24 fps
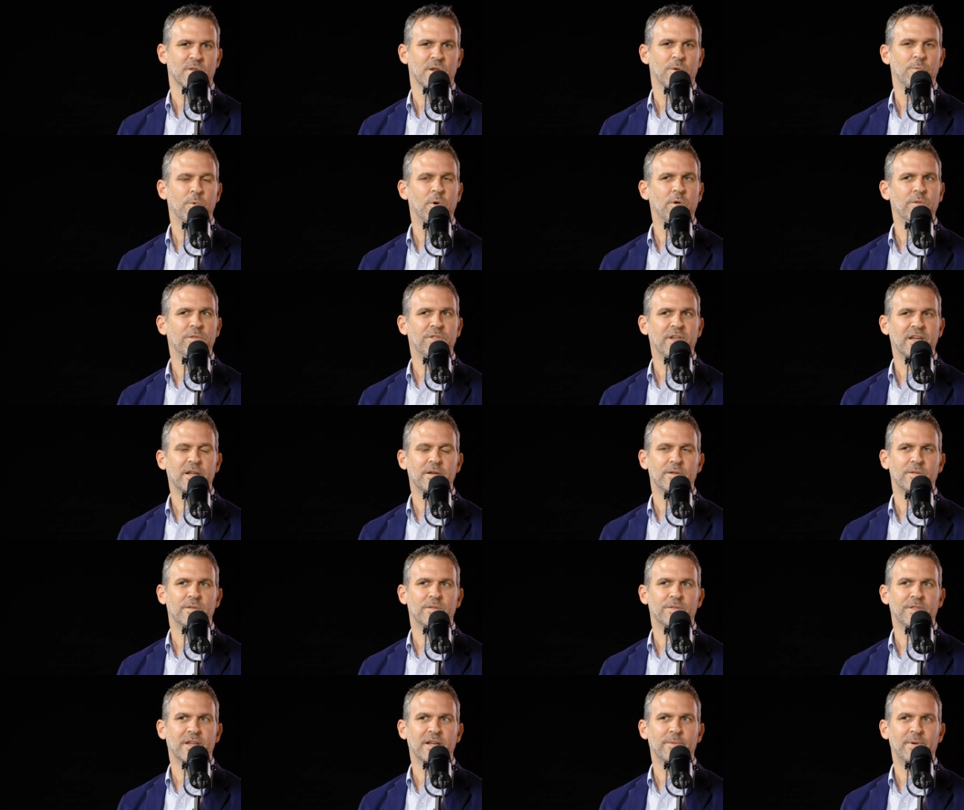
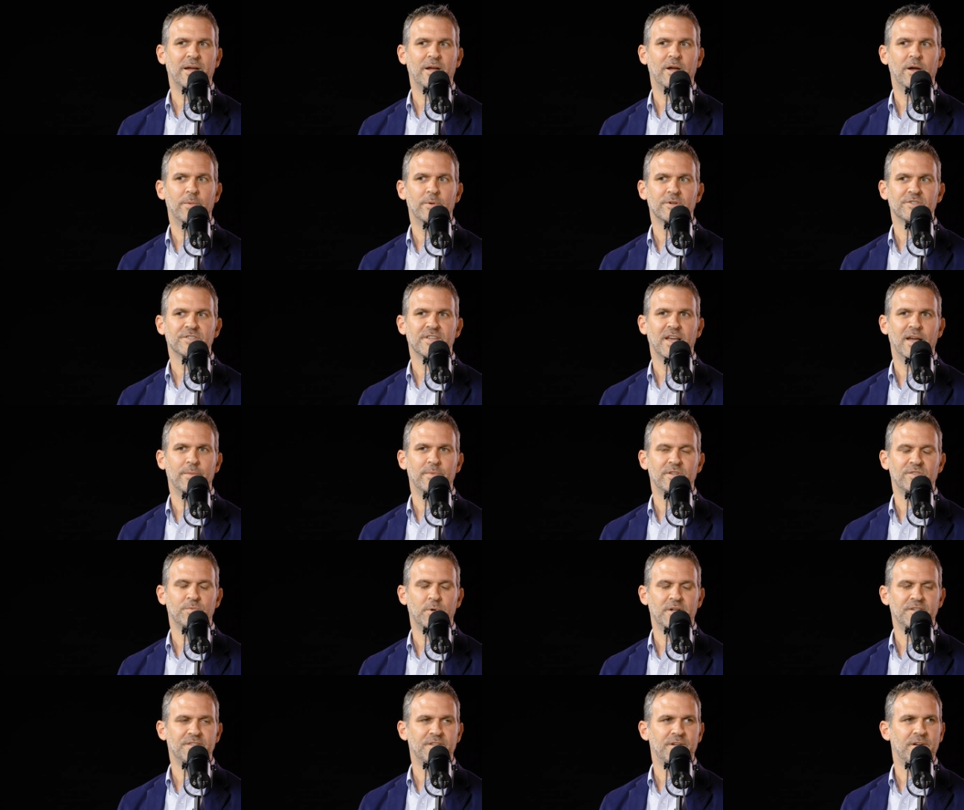Think about how much time is
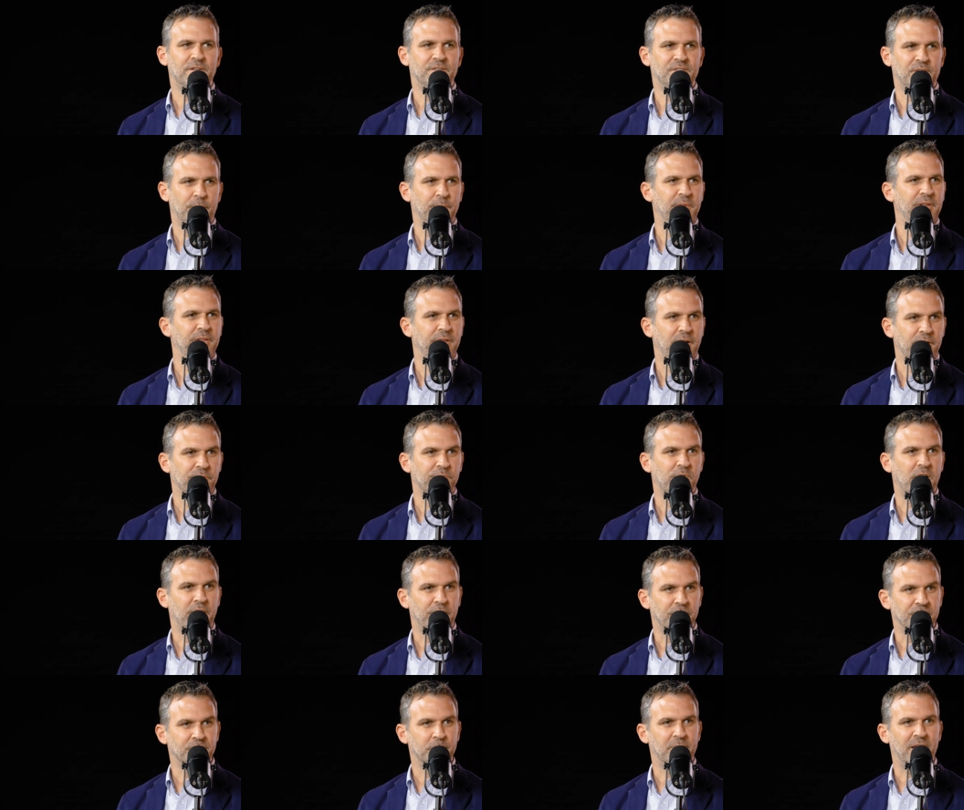wasted on something like
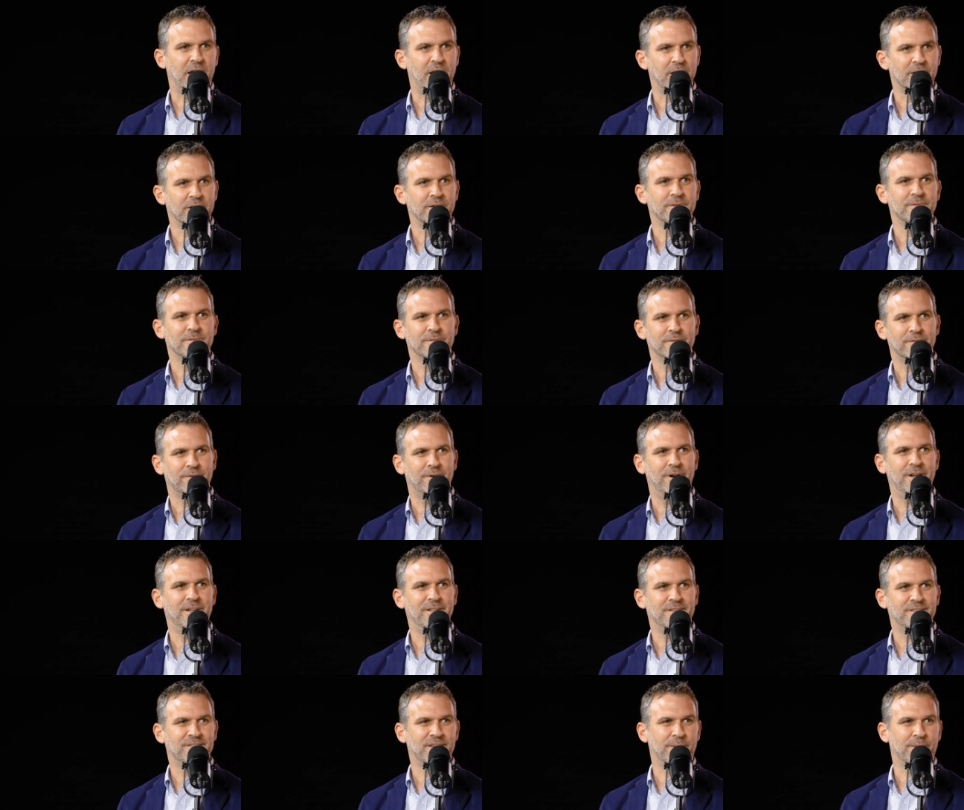writer's block, right?